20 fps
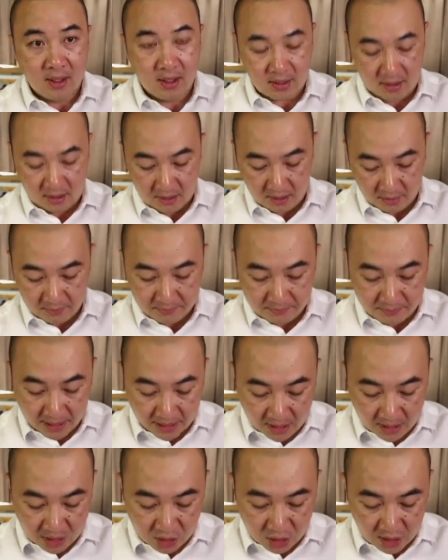in
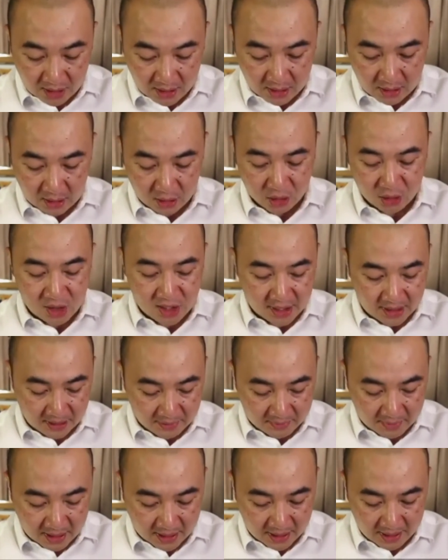Beijing, Chiang
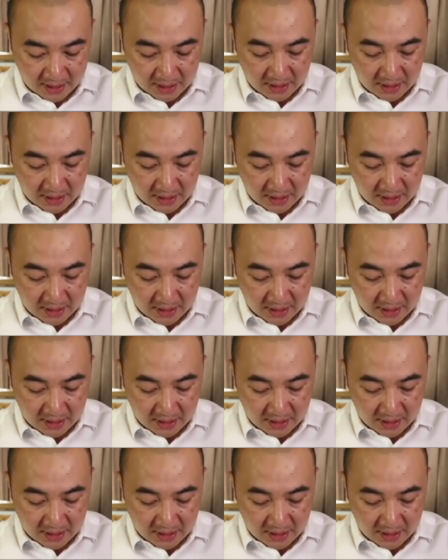Mai,